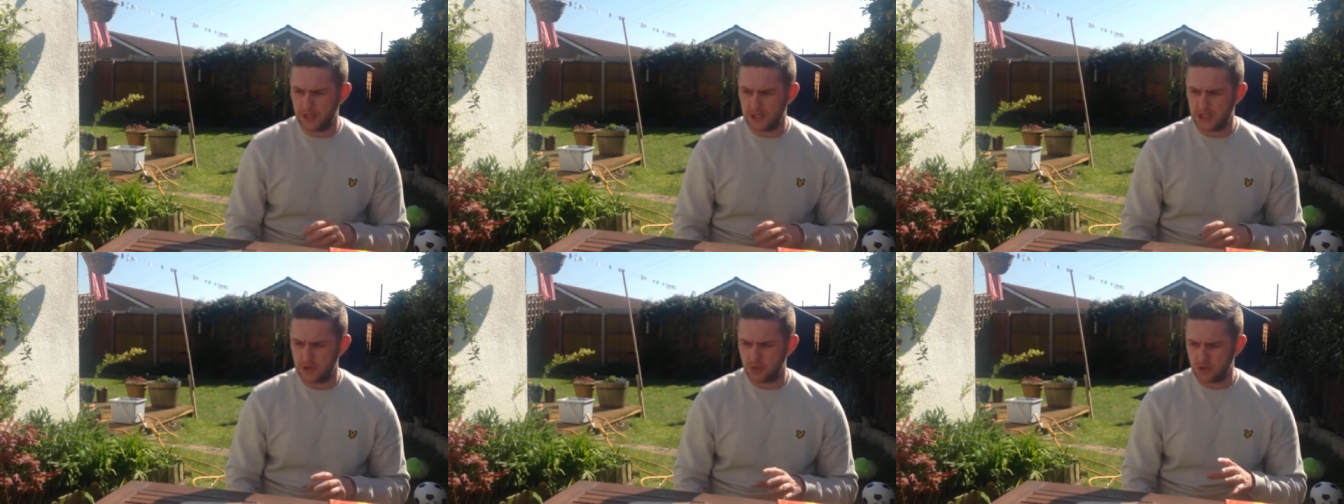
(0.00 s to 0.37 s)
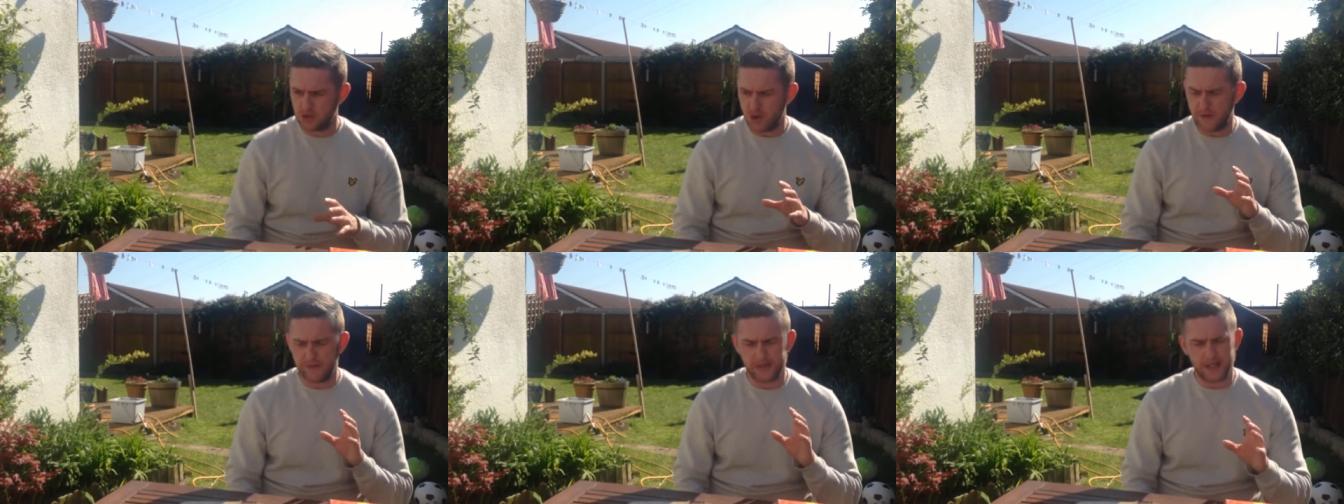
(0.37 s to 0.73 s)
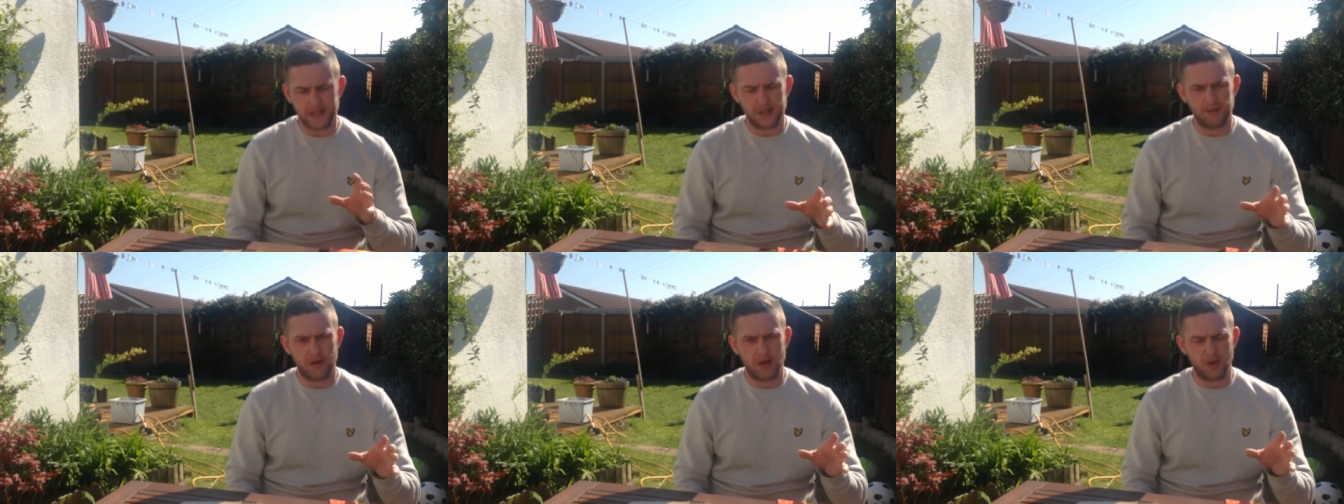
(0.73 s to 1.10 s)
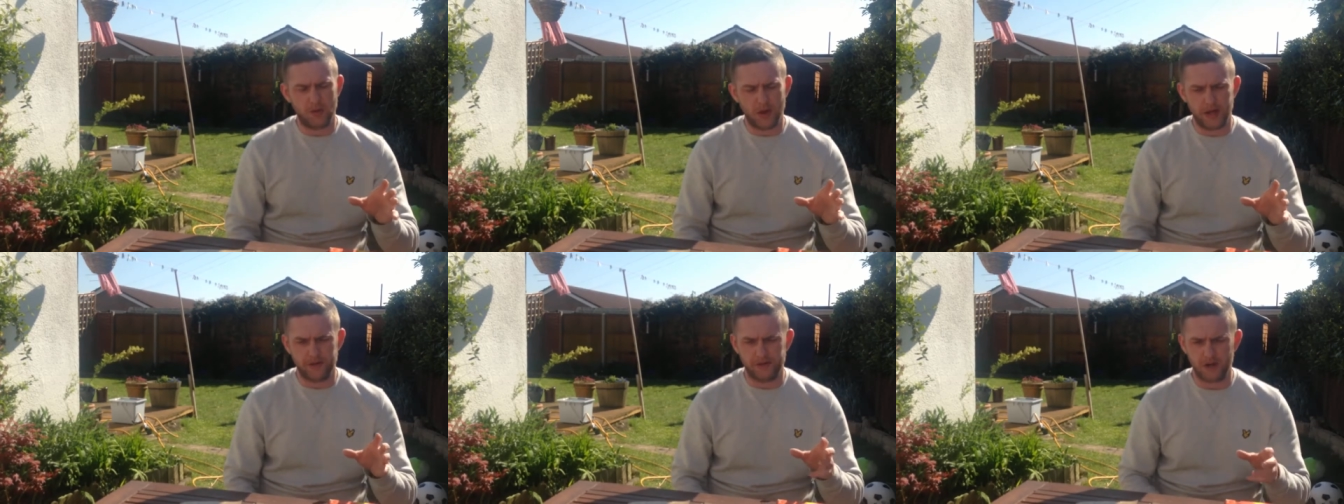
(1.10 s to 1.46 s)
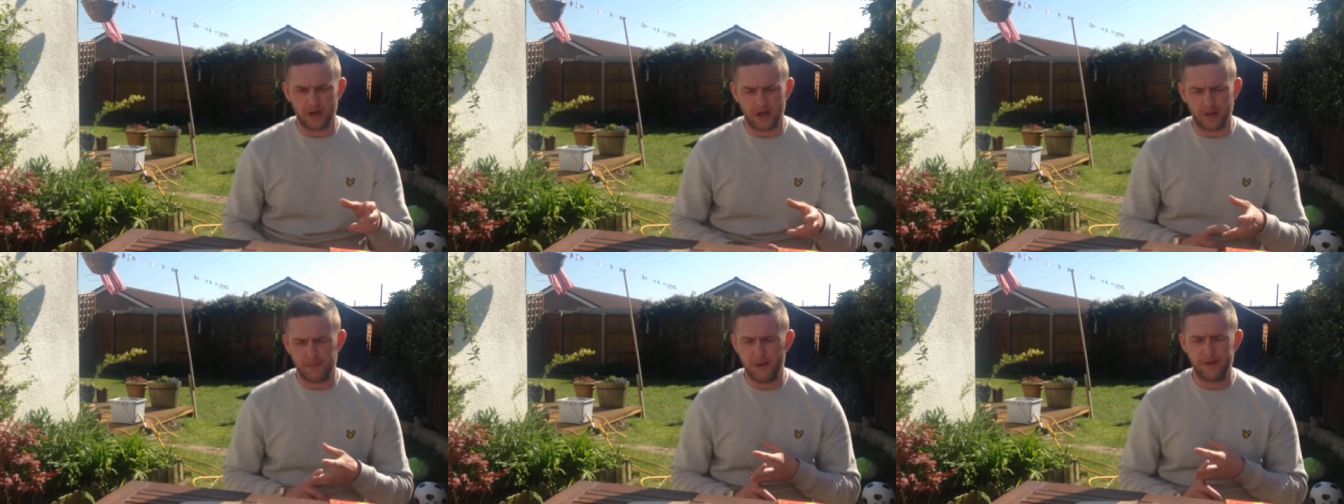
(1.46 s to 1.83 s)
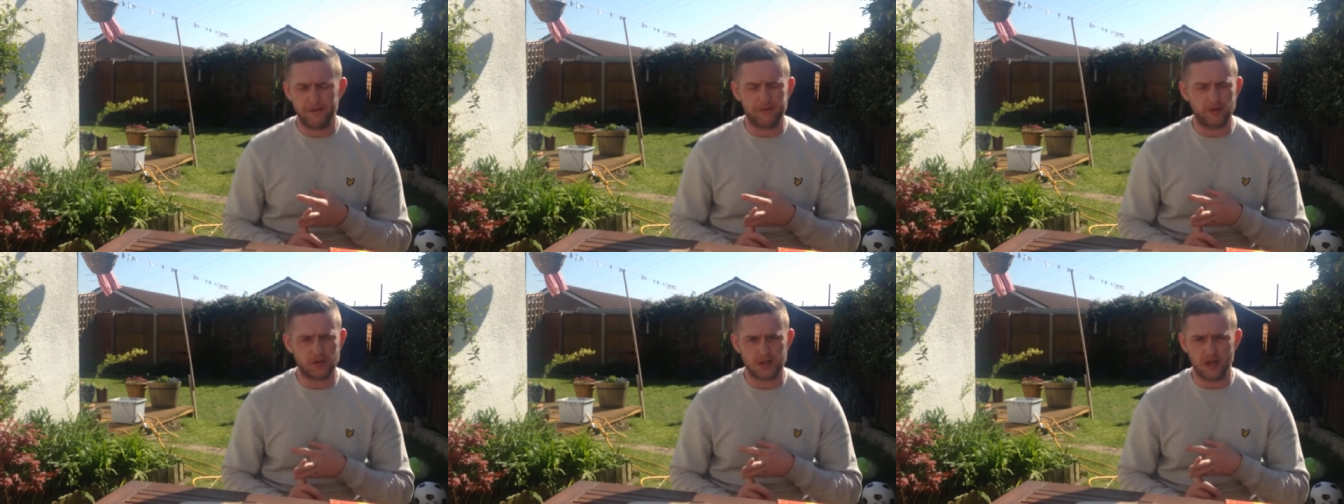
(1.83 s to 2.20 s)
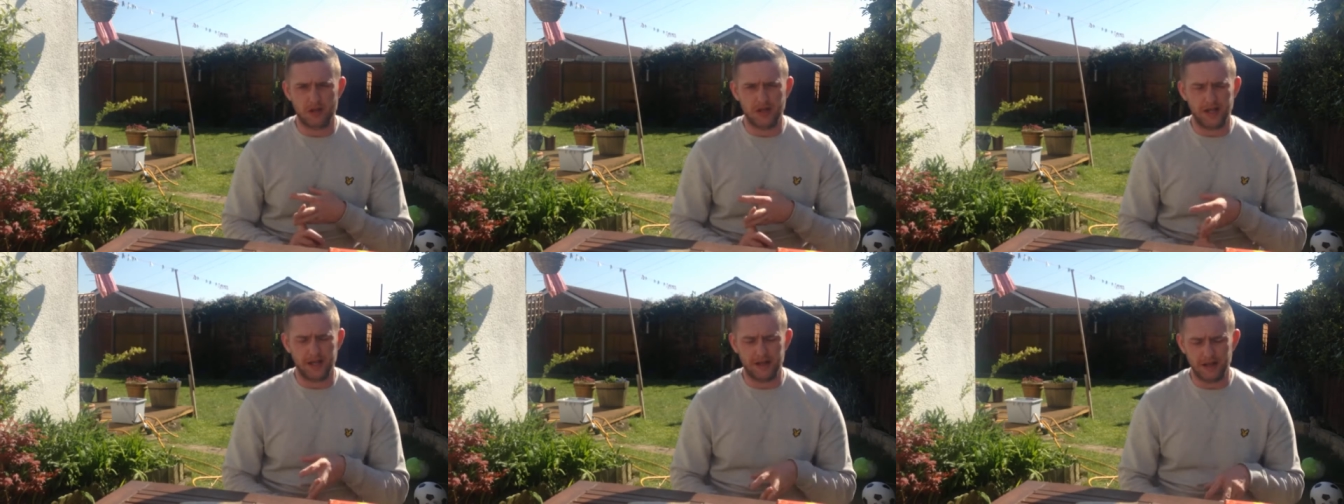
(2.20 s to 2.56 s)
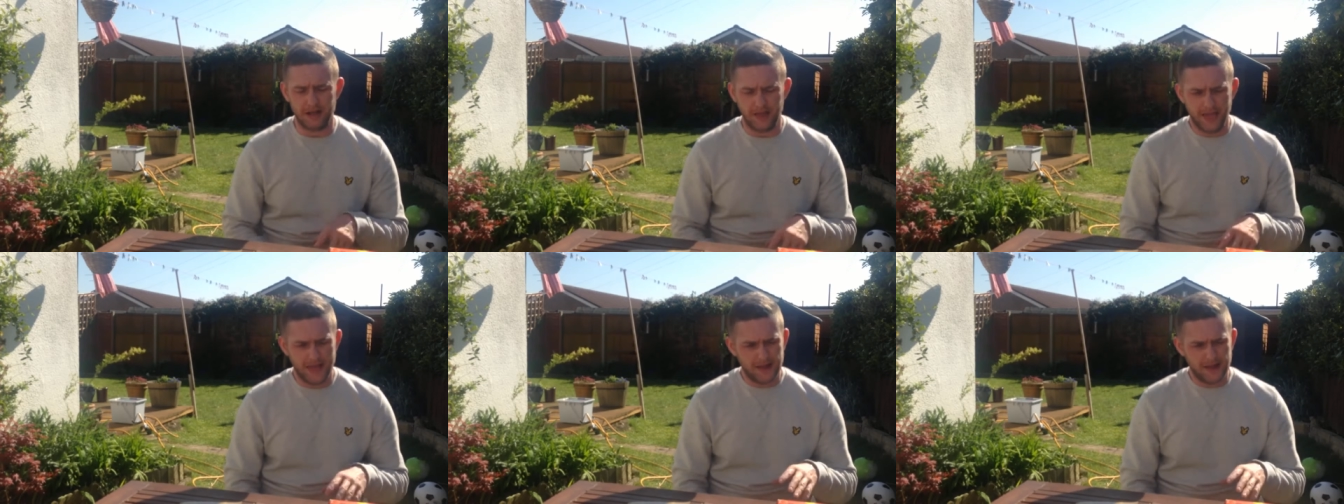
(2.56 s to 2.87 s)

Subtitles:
and she was driving down the motorway for like a month or so later,